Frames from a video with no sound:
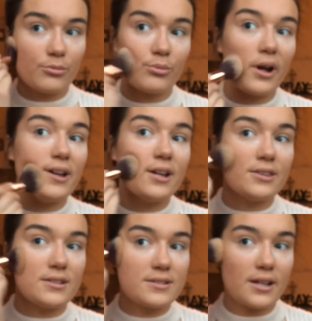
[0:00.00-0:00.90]
right
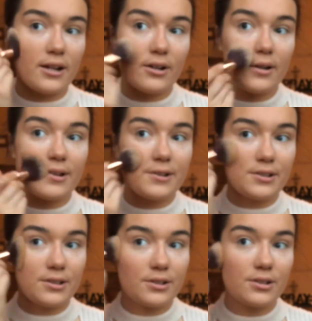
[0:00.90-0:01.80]
in this area,
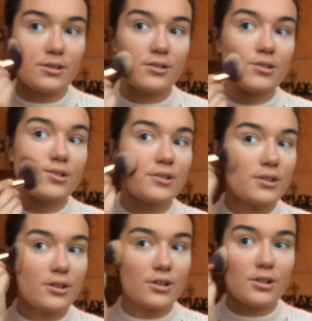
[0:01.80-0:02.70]

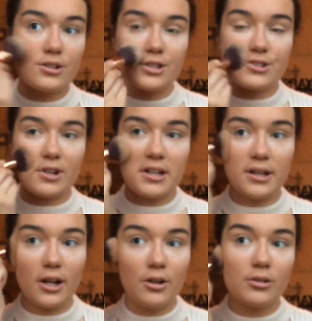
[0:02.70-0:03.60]
just right
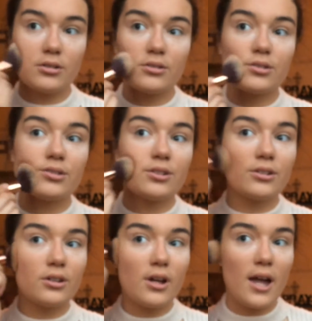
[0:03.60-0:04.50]
here.
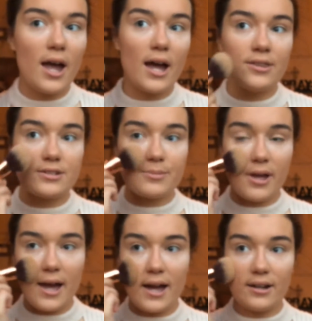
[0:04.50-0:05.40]
And this
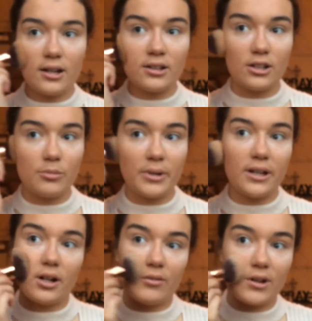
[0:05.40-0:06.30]
will add a little
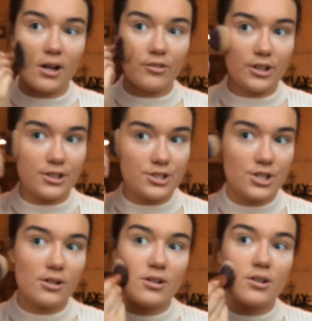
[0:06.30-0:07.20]
bit of
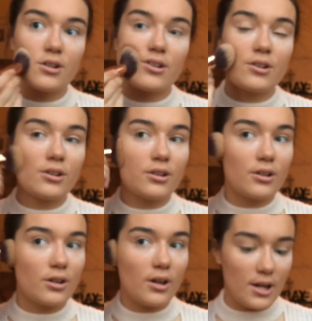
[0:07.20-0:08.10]
coverage
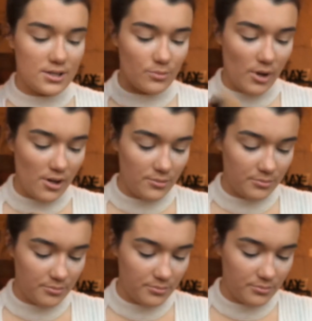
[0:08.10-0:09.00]
as well.
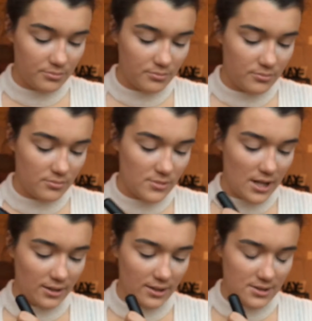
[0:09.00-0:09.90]

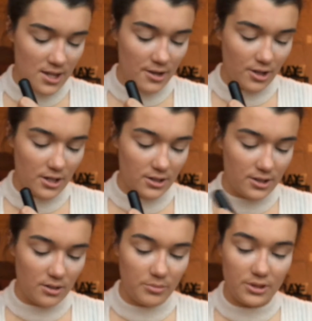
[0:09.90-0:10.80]
Not like a ton or
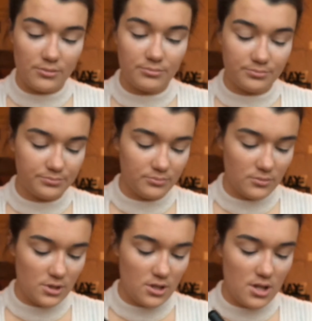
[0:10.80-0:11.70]
anything, but
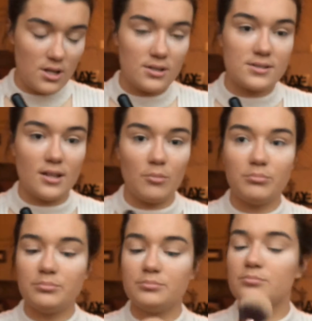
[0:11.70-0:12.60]
some.